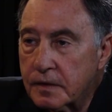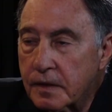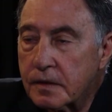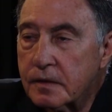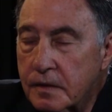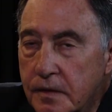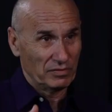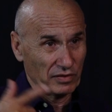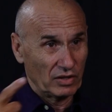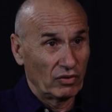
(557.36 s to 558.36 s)
seconds
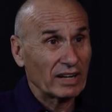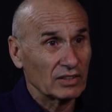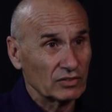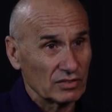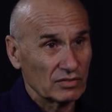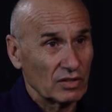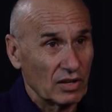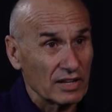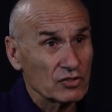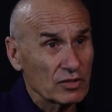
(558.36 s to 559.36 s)
if a rocket is
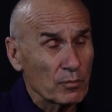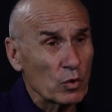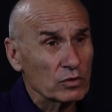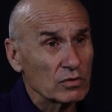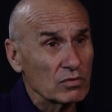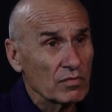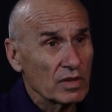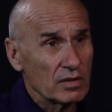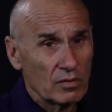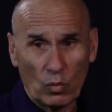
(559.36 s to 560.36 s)
launched upon you,
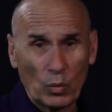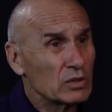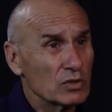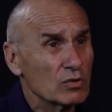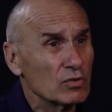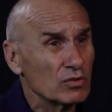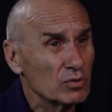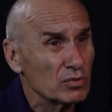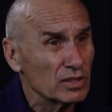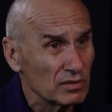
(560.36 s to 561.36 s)
what you can
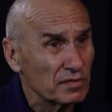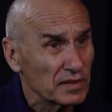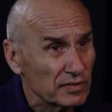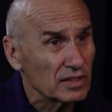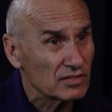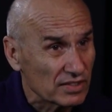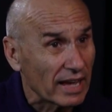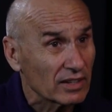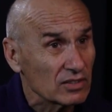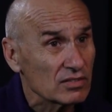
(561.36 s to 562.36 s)
do in 15
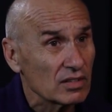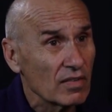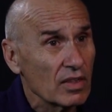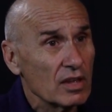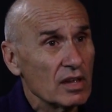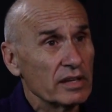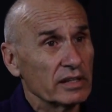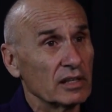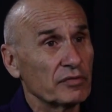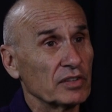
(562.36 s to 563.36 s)
seconds.
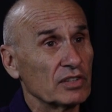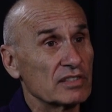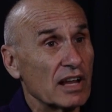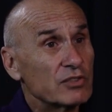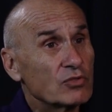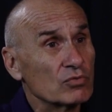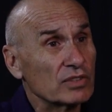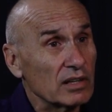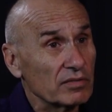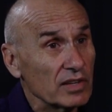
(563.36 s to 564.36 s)
If it is launched to
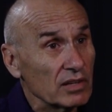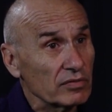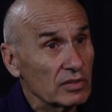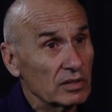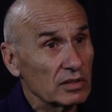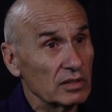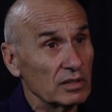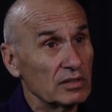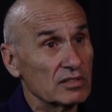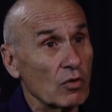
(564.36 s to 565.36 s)
Tel Aviv,
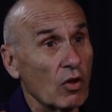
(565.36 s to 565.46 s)
it is